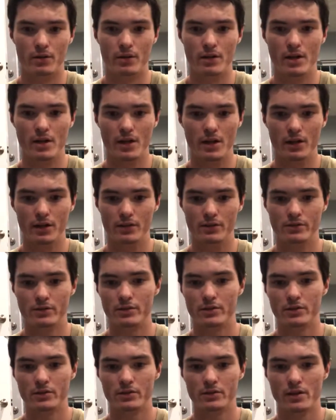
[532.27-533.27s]
and
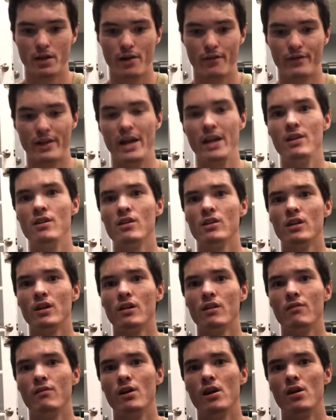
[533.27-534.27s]
I've gained a lot
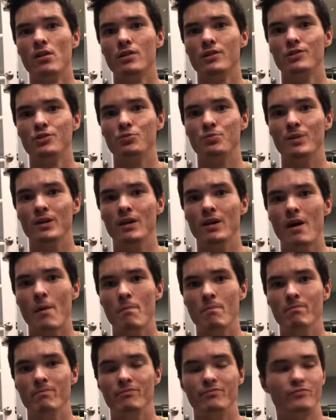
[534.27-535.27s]
of knowledge, but
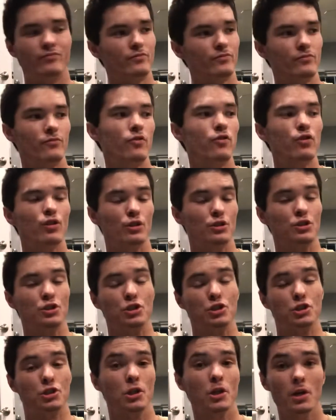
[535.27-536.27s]
I'm for
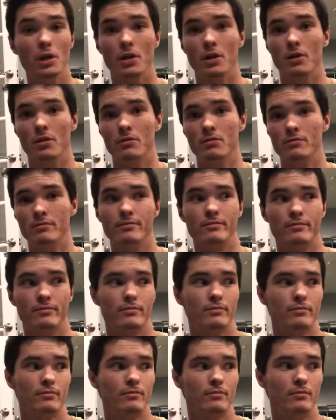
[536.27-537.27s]
sure
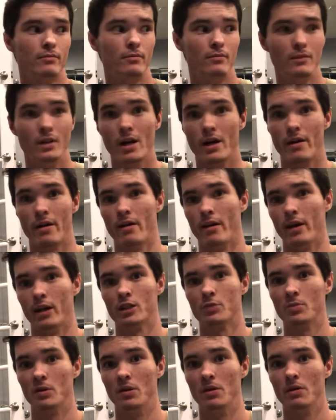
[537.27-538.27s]
not an
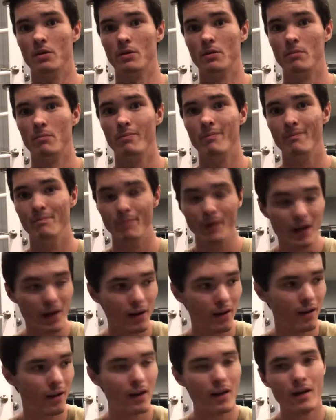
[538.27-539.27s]
expert.
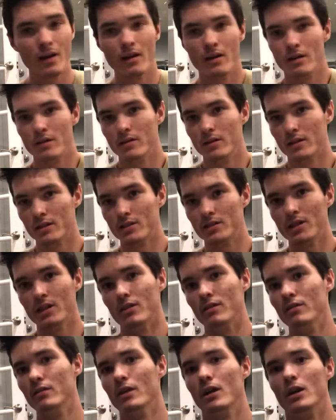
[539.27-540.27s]
But like I said,
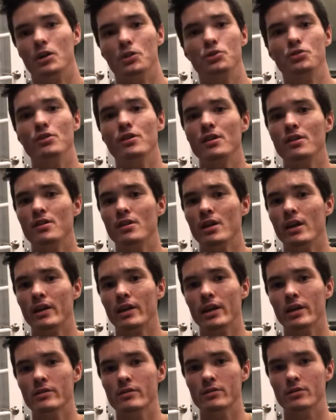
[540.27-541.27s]
I'll do anything I
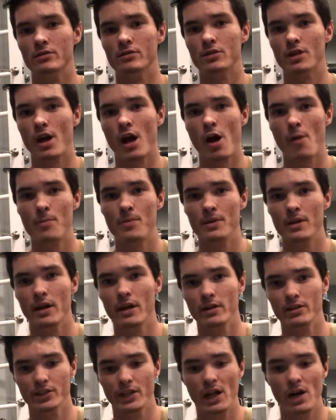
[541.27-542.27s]
can to help you
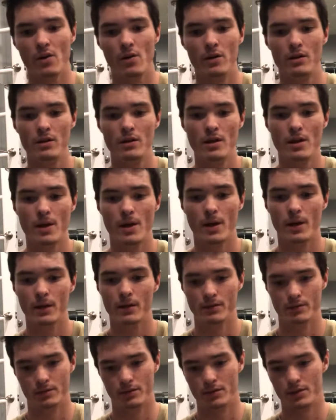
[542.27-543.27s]
guys out.
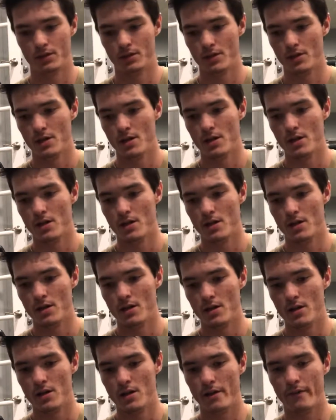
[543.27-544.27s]
And
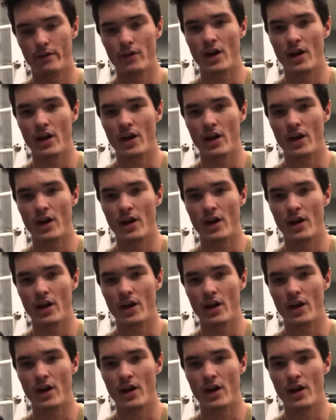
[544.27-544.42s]
if you